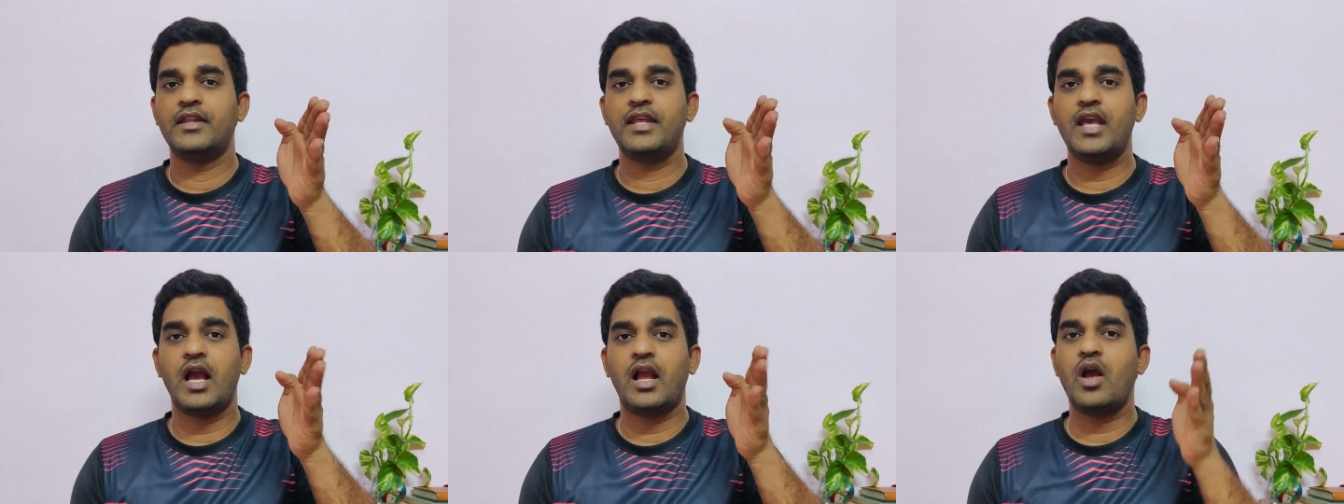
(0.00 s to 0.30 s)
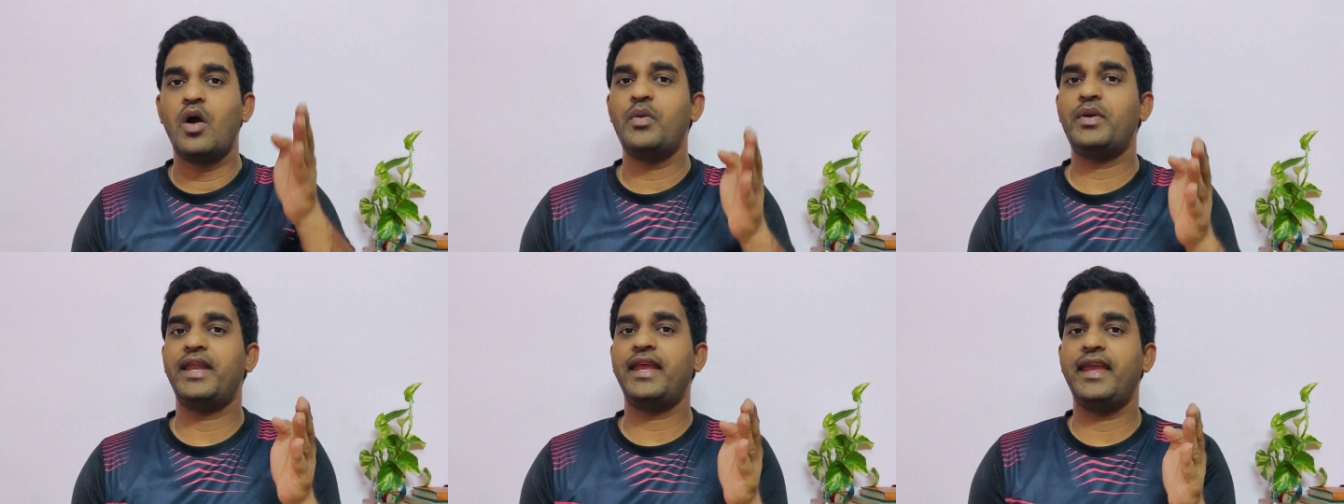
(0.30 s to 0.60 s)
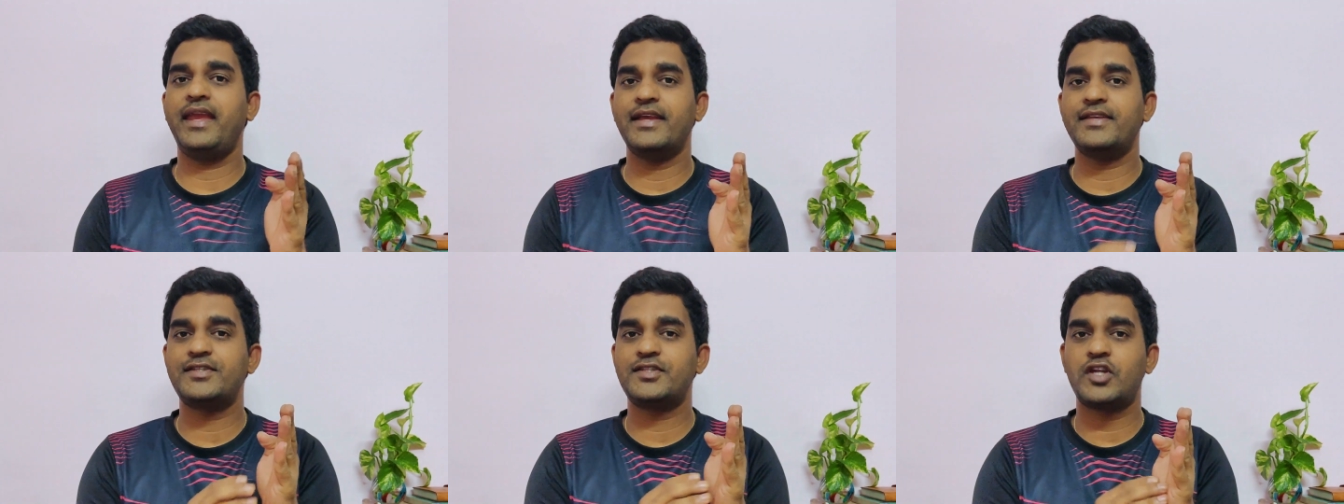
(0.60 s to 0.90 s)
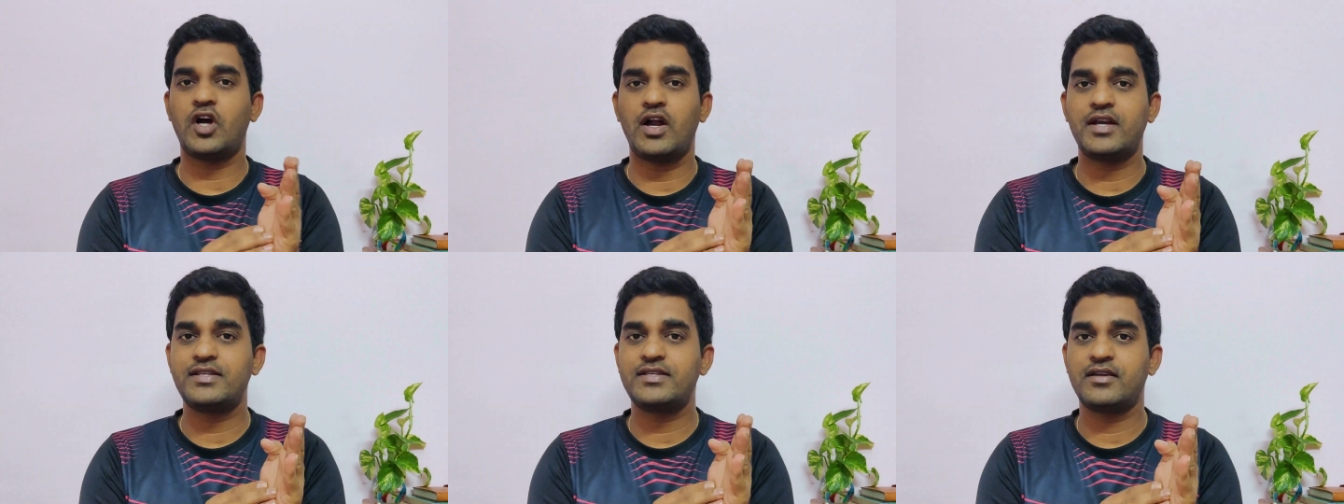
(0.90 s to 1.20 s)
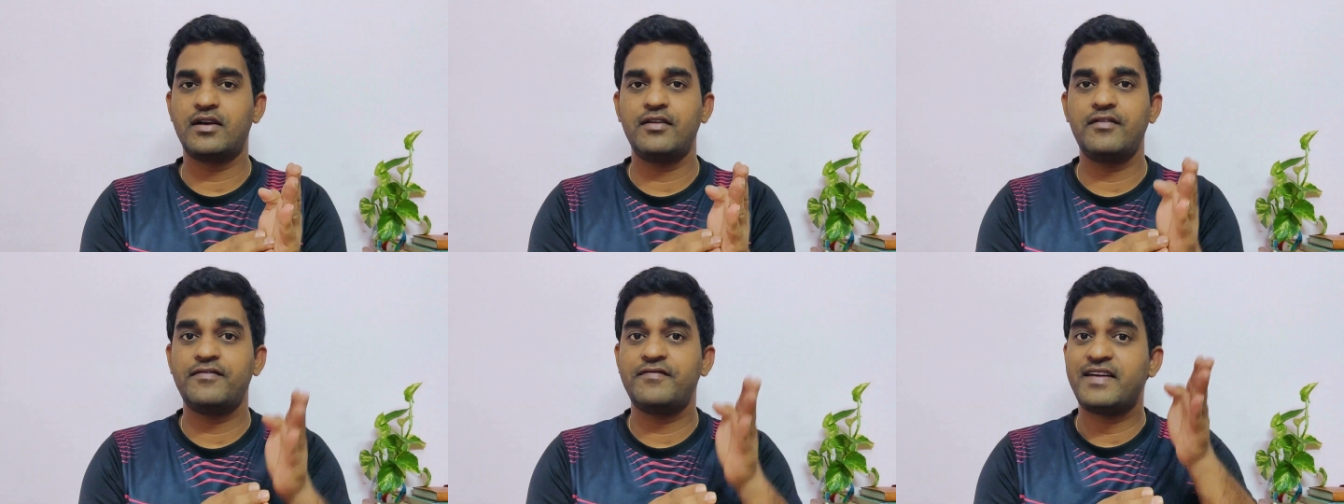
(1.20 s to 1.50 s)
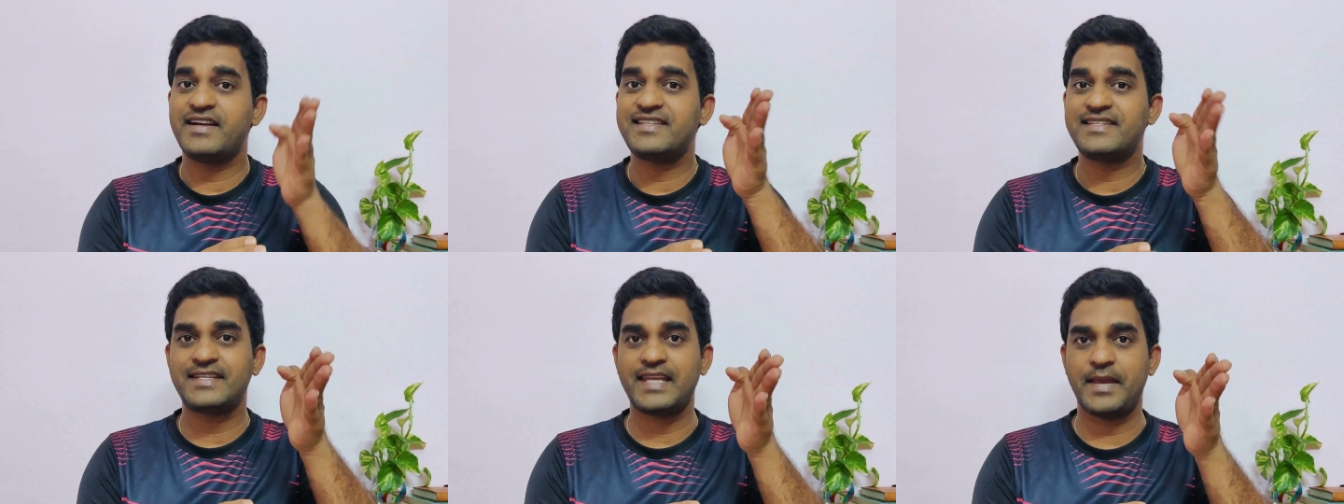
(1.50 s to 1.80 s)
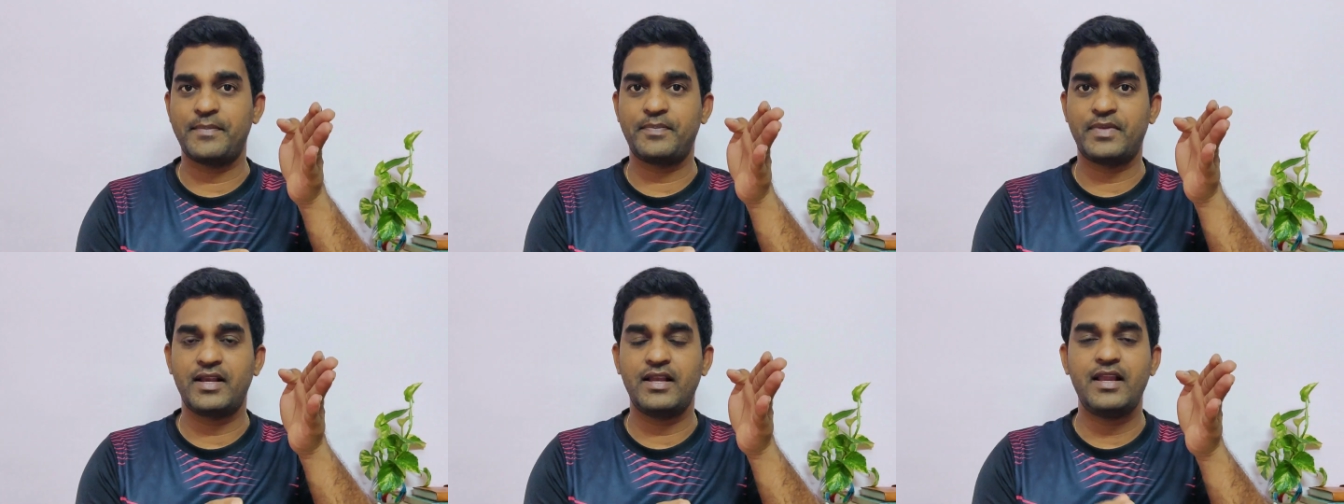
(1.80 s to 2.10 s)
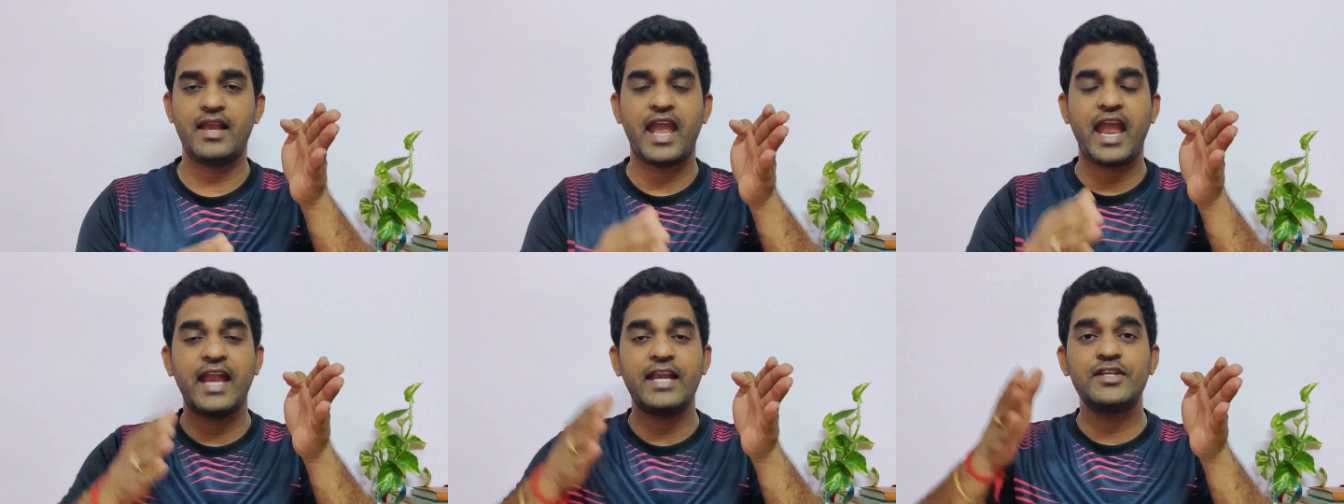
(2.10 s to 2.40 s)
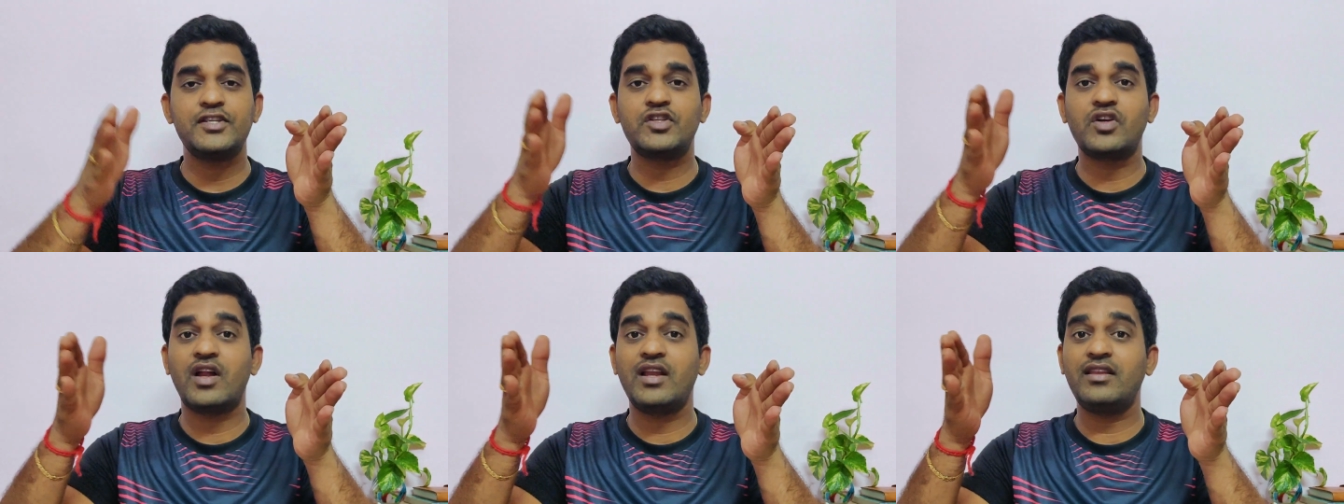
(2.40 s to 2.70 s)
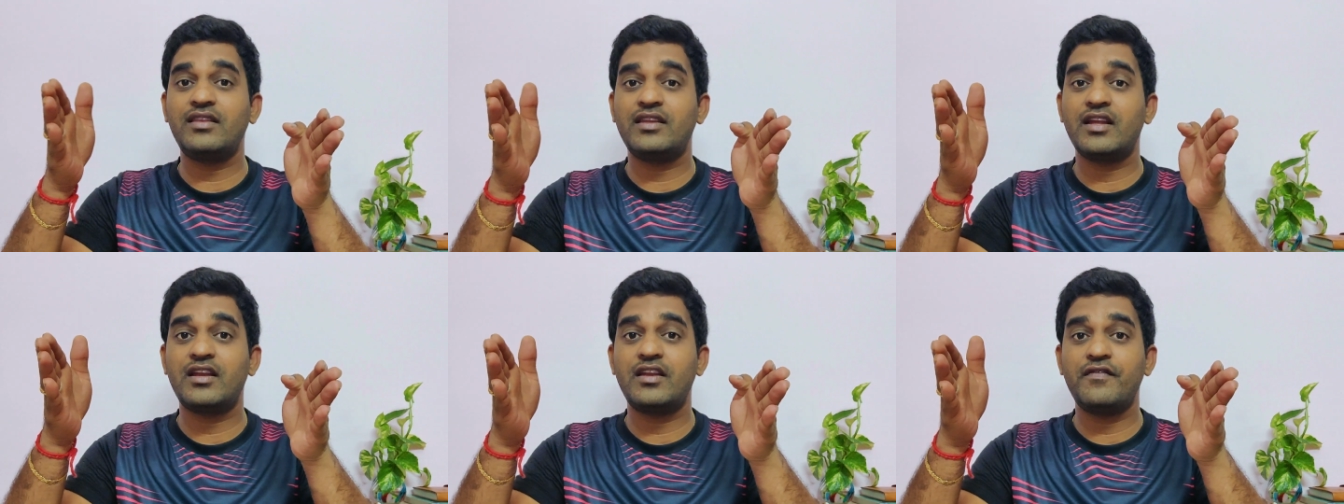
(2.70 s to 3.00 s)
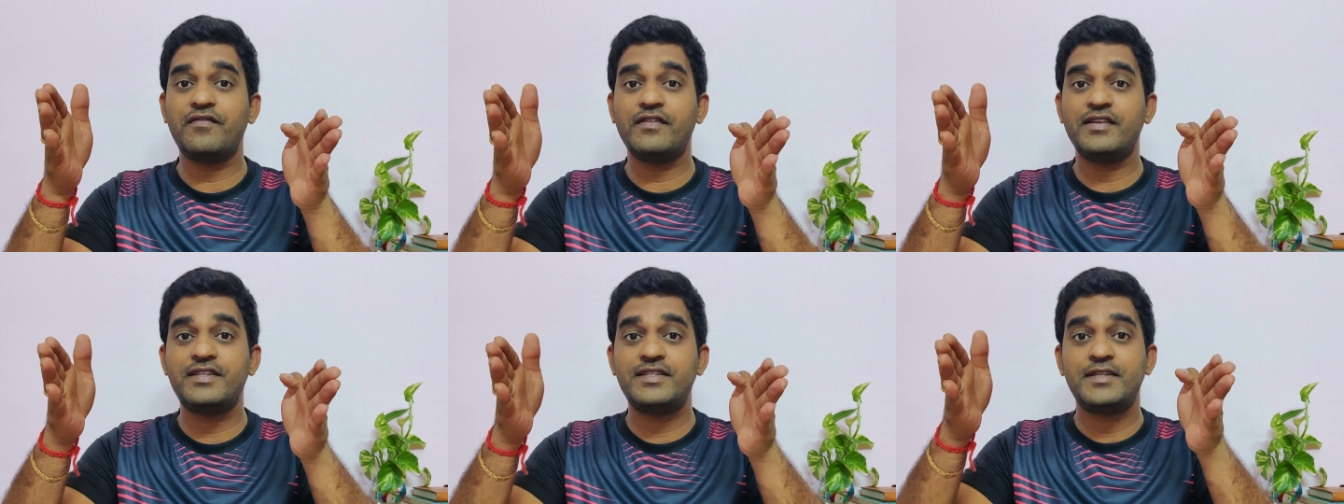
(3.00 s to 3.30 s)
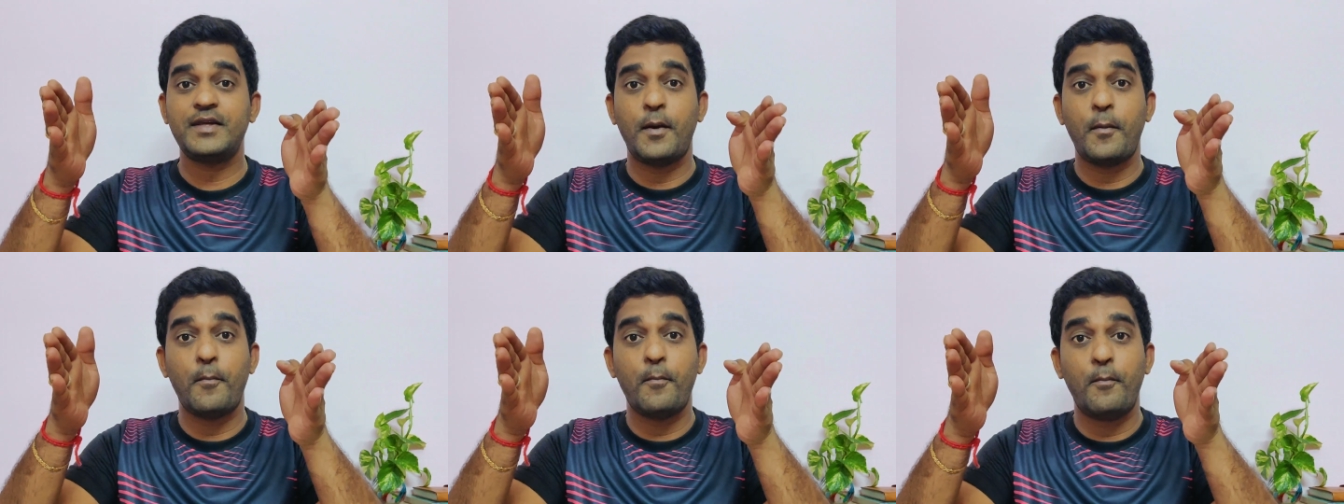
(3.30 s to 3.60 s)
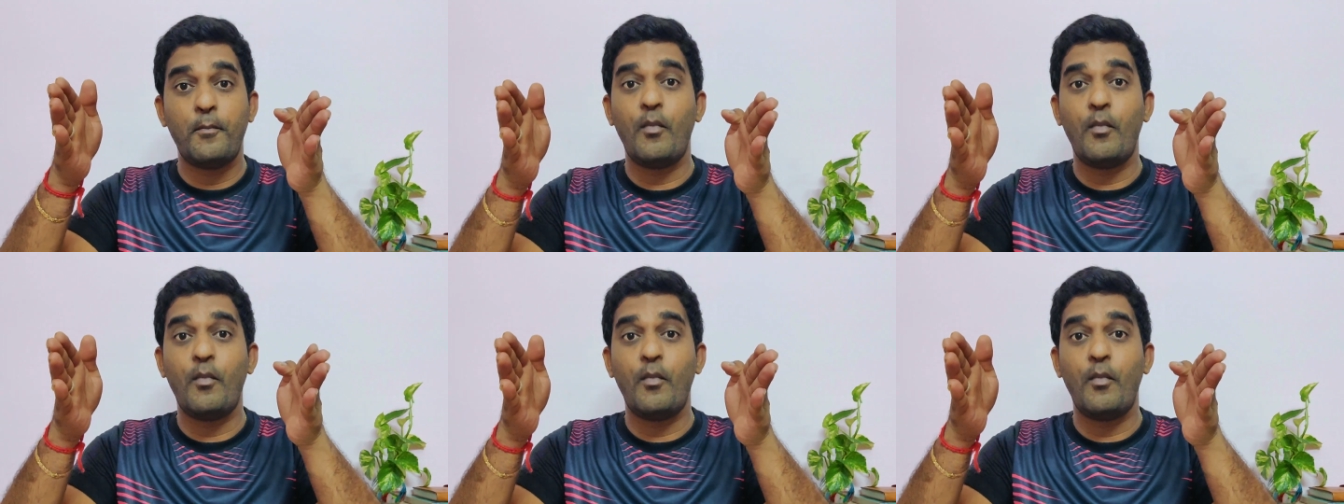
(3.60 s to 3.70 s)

The accounting year starts on 1st April, ends on 31st